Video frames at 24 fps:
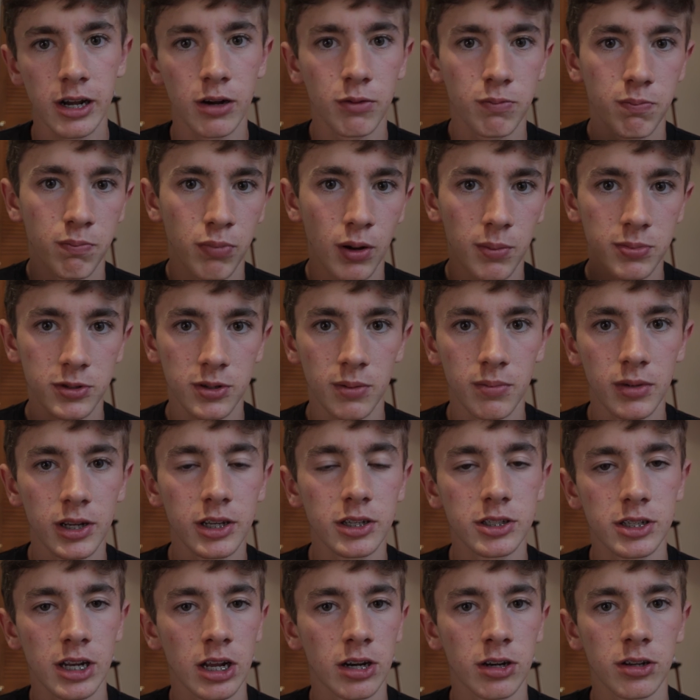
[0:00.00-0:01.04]
I'll pop some
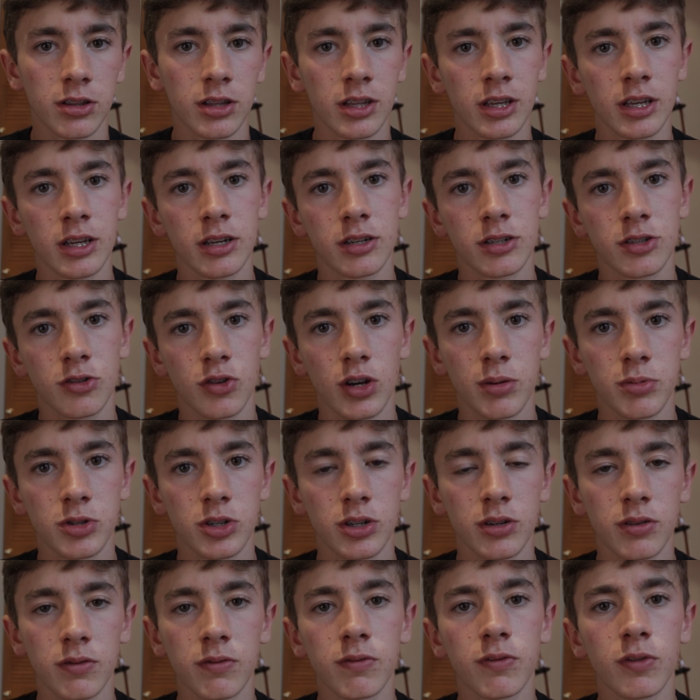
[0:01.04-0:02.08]
links down in the
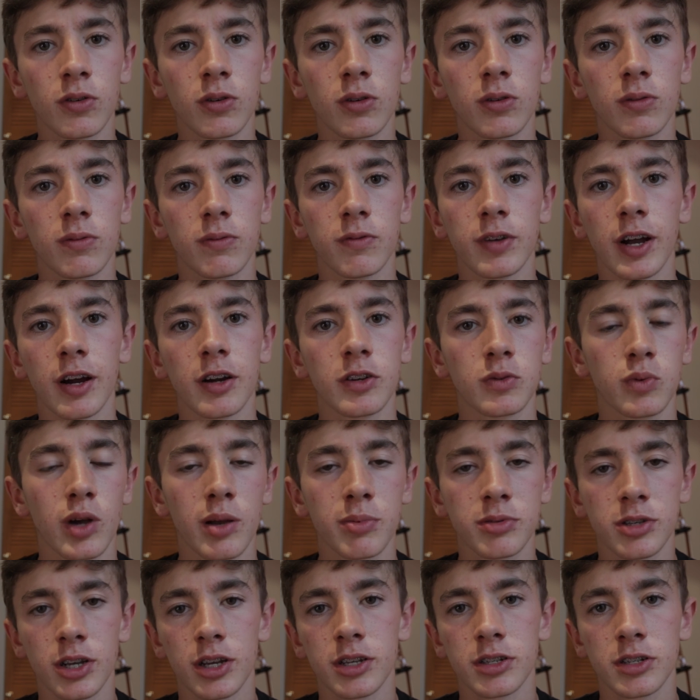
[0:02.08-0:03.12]
description for various
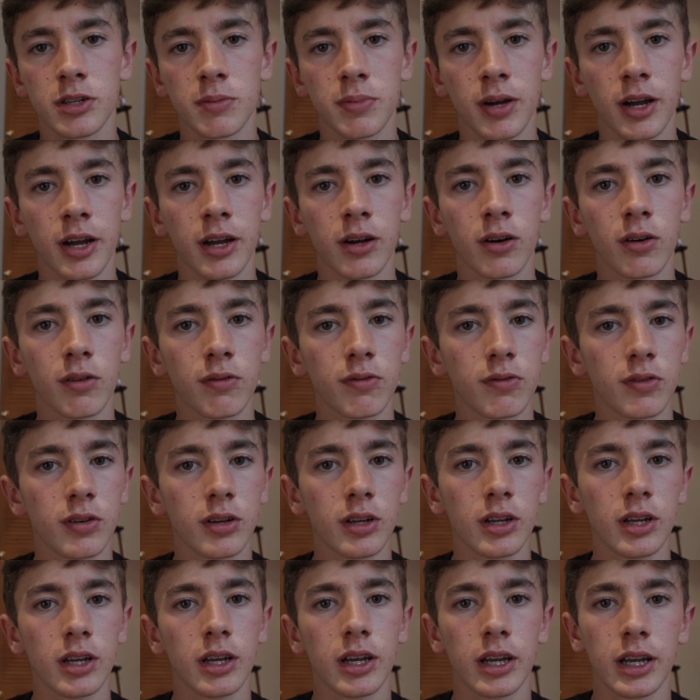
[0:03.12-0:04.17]
websites to buy it off,
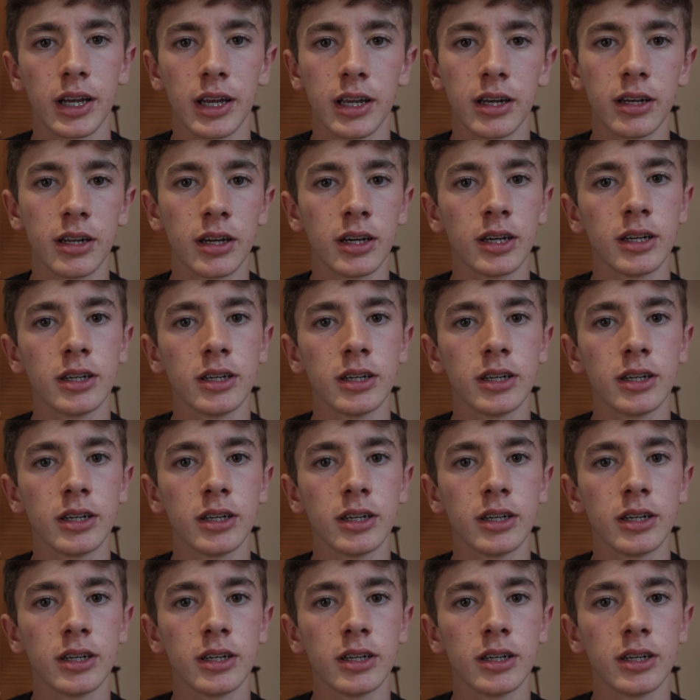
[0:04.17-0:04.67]
and